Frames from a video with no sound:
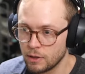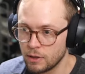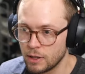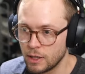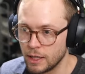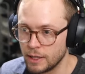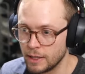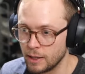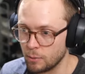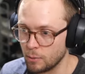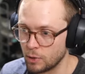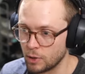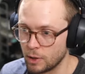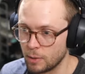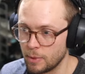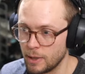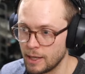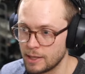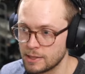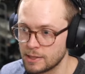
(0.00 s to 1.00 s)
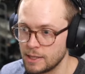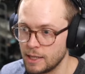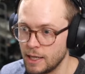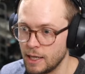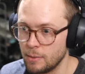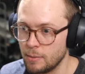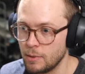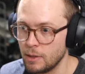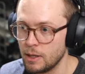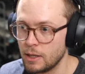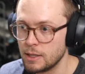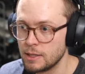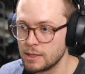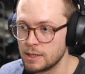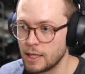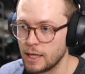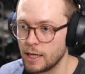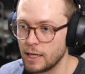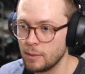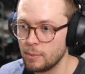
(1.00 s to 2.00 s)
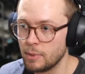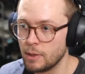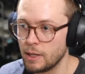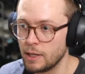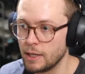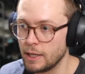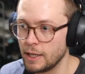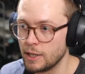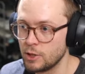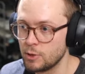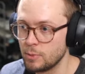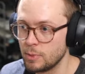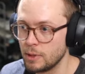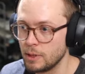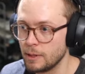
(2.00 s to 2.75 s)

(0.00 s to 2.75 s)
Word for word: And then we're going to pass name, type, and HP.